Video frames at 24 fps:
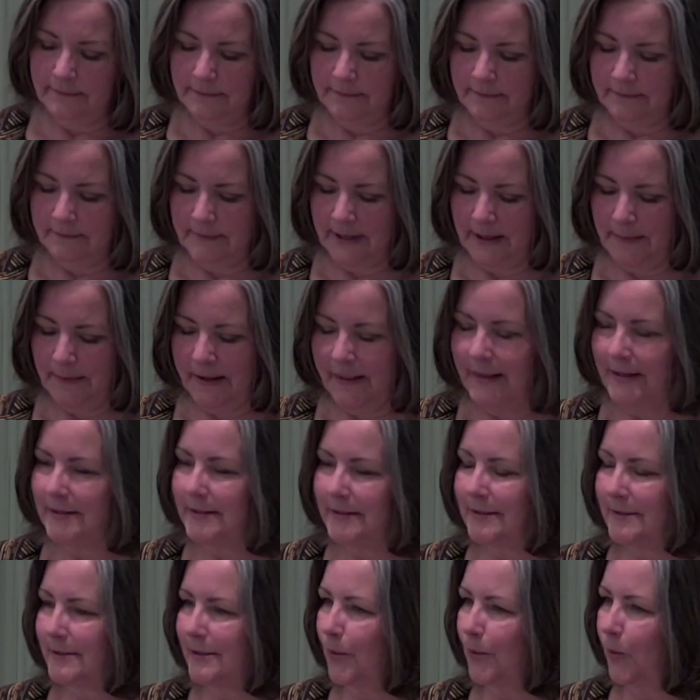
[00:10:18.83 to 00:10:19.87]
Maybe this
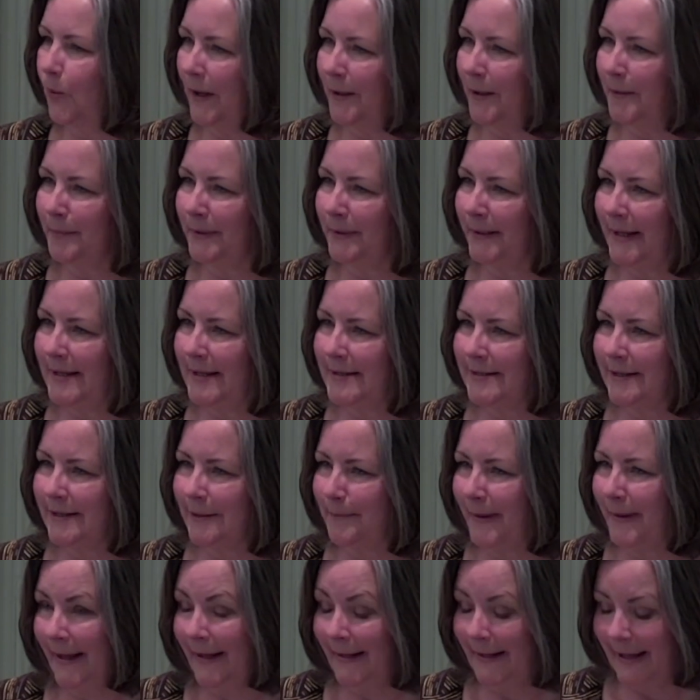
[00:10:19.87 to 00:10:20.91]
is the one place that
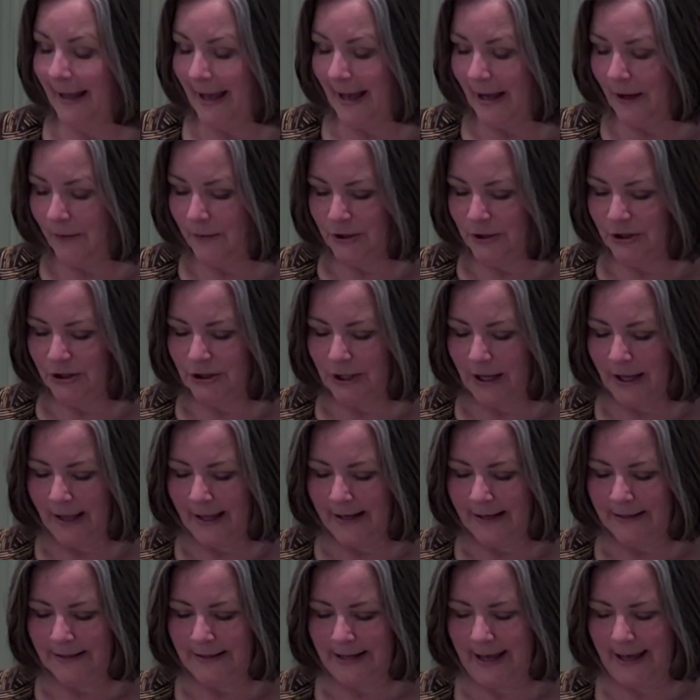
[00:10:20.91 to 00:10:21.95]
Penny
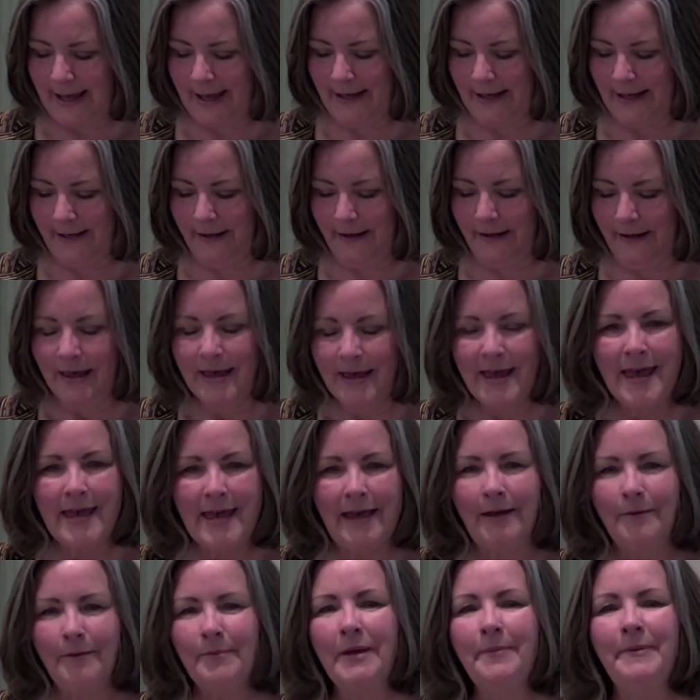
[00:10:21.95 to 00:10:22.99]
outshined Hannah.
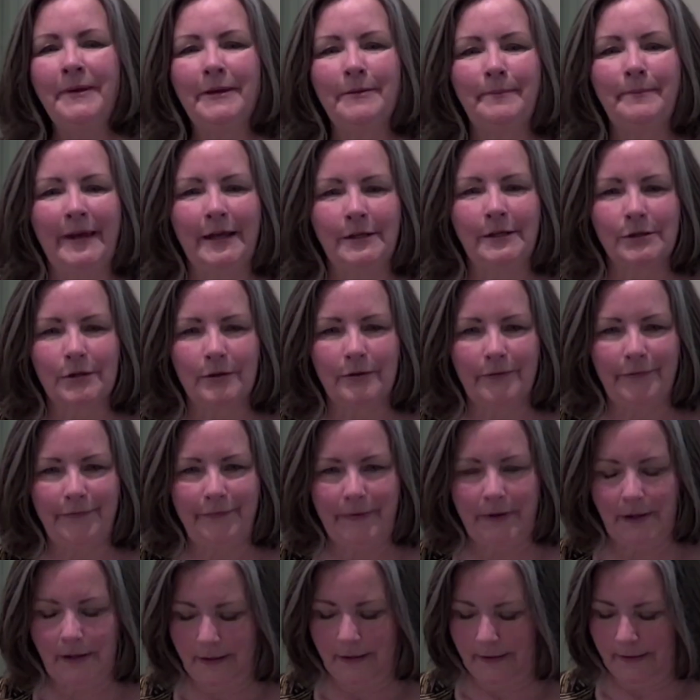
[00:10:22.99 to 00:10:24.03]
Maybe it makes her
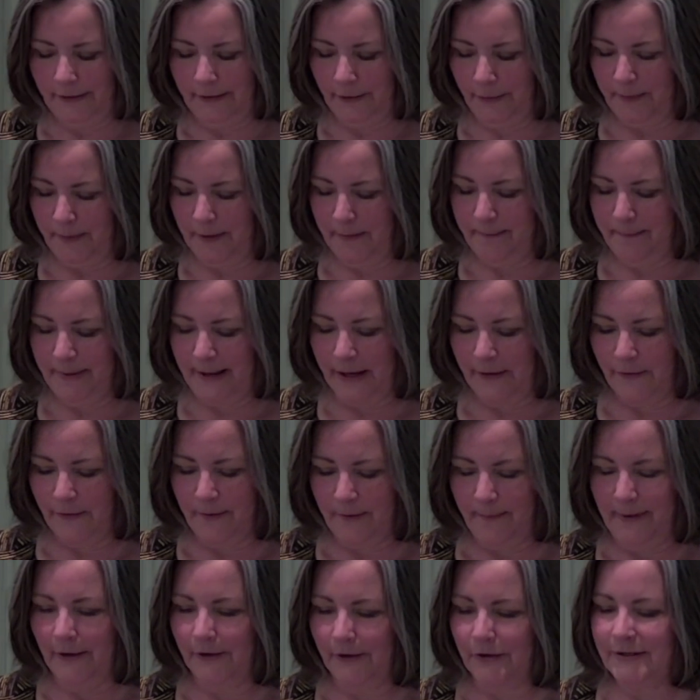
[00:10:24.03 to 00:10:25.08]
feel a little bit better
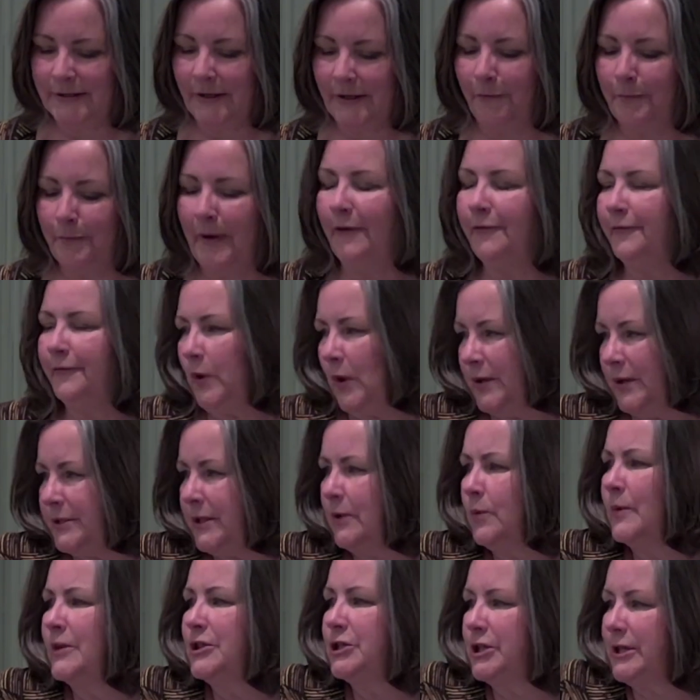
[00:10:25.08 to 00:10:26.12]
about herself by flaunting
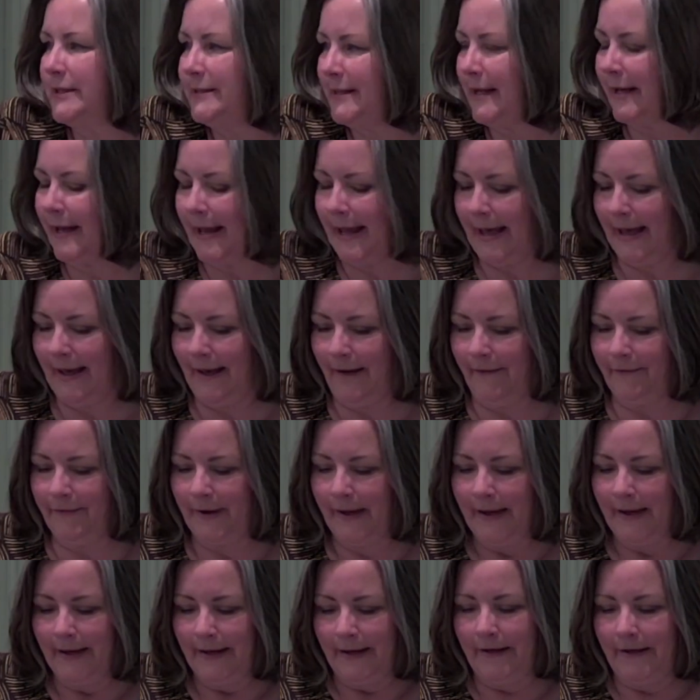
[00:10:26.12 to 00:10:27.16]
what she did have
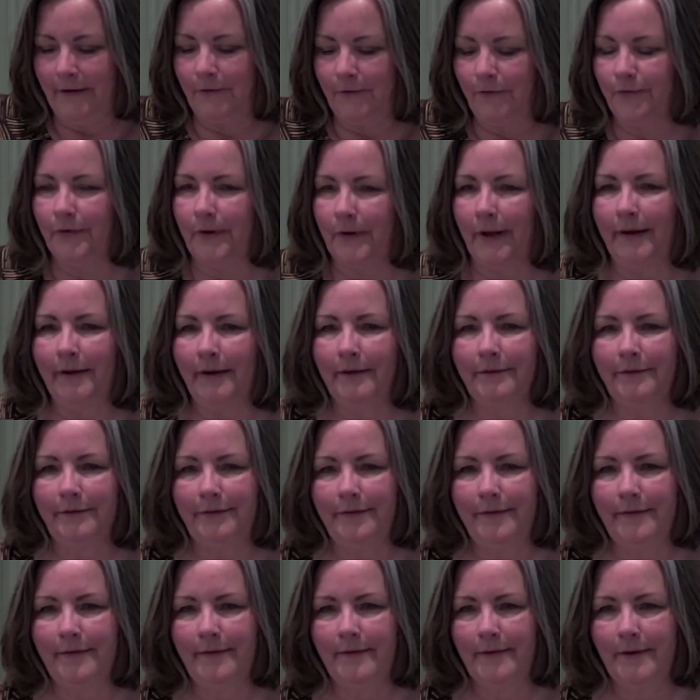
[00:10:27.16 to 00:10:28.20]
in front of
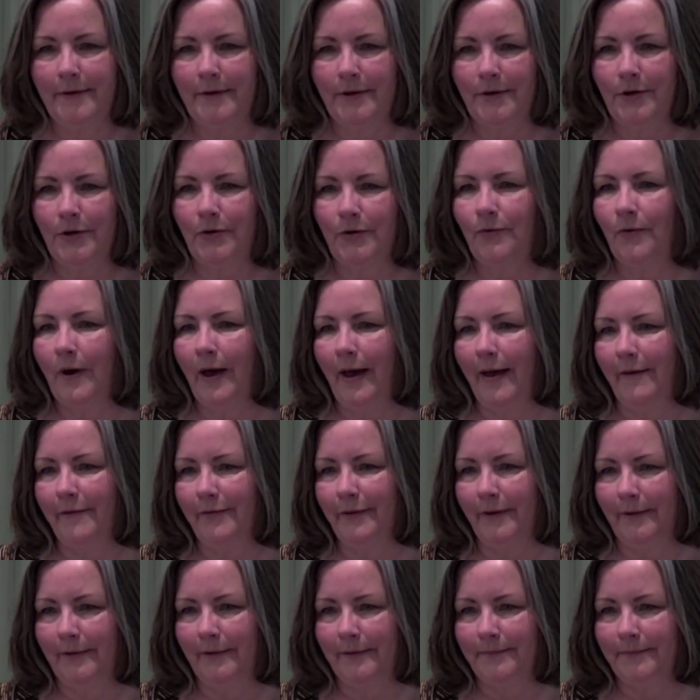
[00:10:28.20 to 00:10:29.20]
her rival.